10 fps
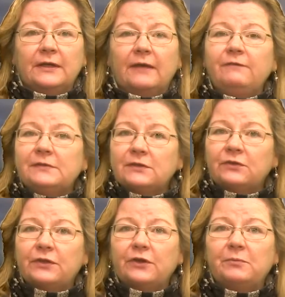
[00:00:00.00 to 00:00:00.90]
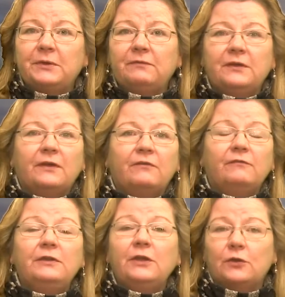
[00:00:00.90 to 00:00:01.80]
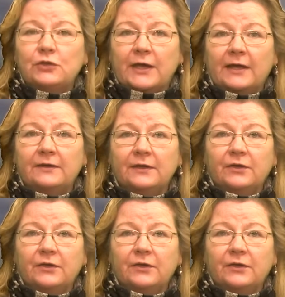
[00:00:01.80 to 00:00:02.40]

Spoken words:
and physical therapy via video chat,